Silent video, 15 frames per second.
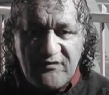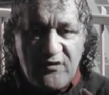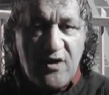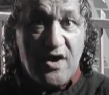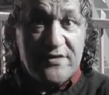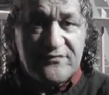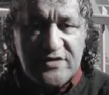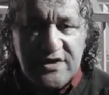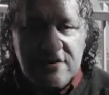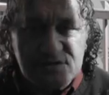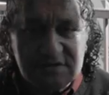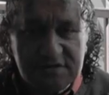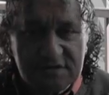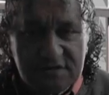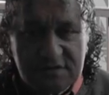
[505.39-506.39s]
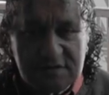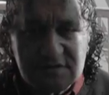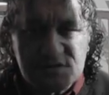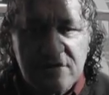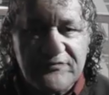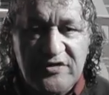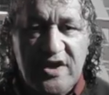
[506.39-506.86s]
5 years
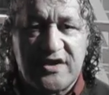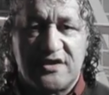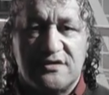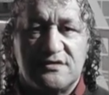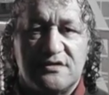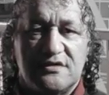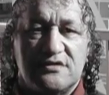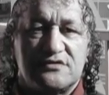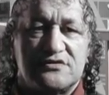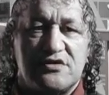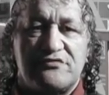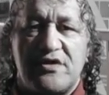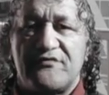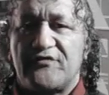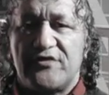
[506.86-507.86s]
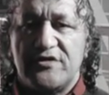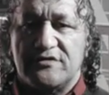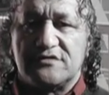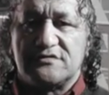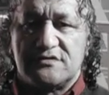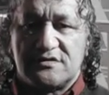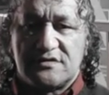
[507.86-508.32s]
they've taken to refute